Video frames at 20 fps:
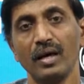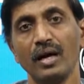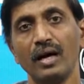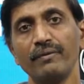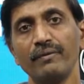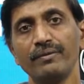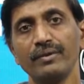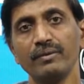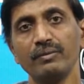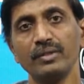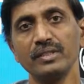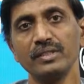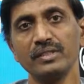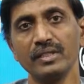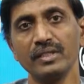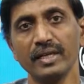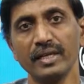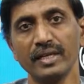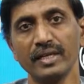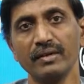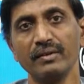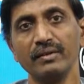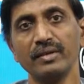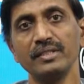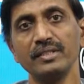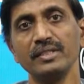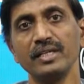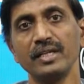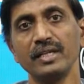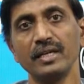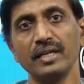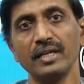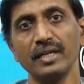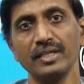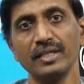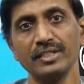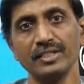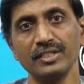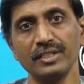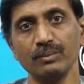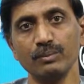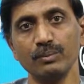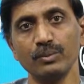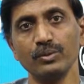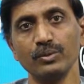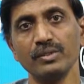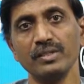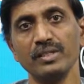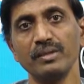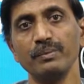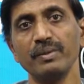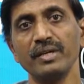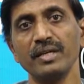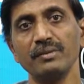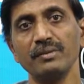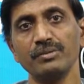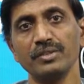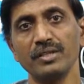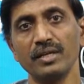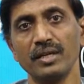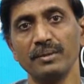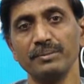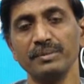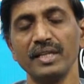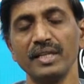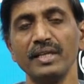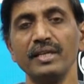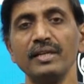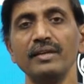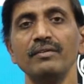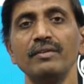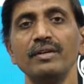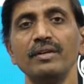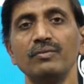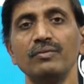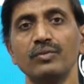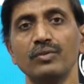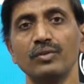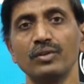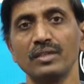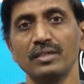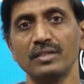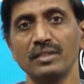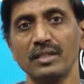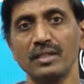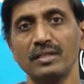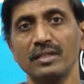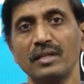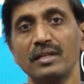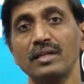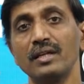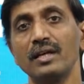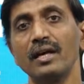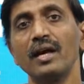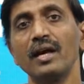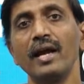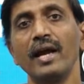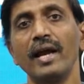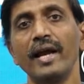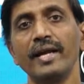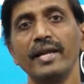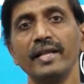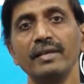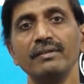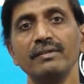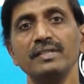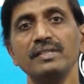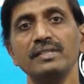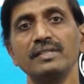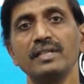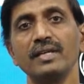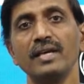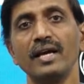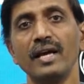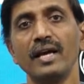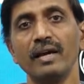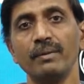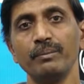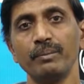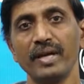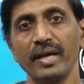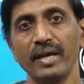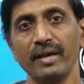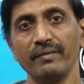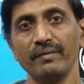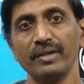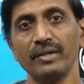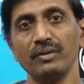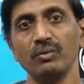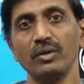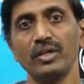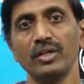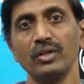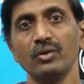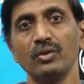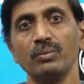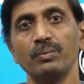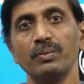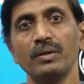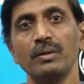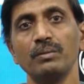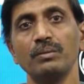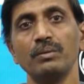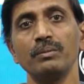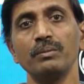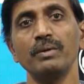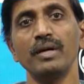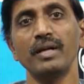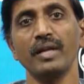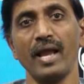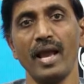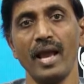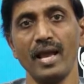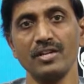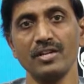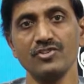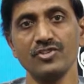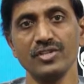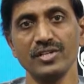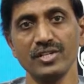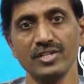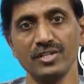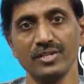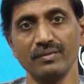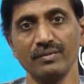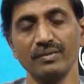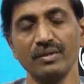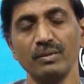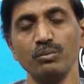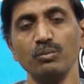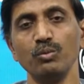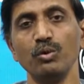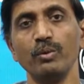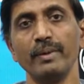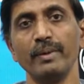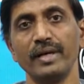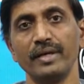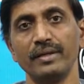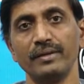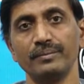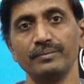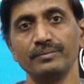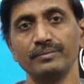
After once he recovered, his general condition improves, he becomes numb, then he will focus on that and he will say, I am having vertigo problem or hallucination of the movement.